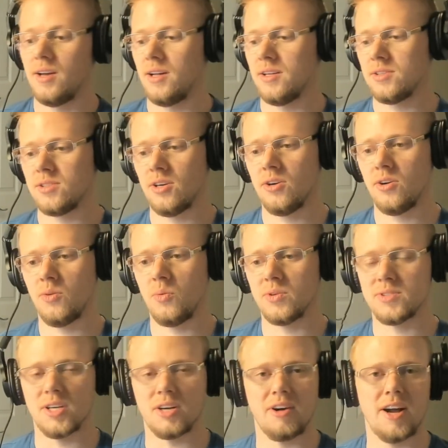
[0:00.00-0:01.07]
And so
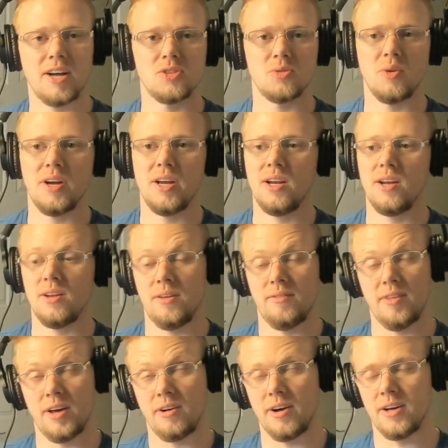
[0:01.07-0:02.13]
once they graduate, if
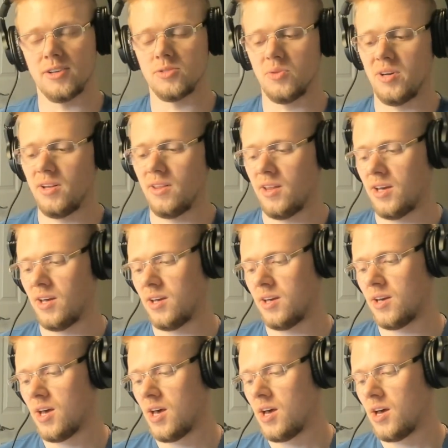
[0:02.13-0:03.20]
they graduate,
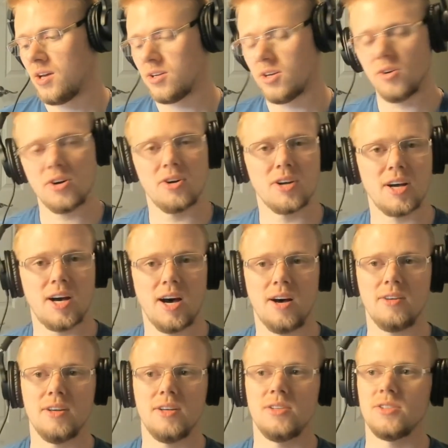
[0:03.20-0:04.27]
they don't go to
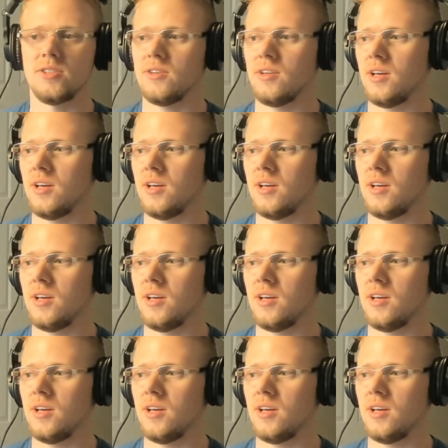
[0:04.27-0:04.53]
college.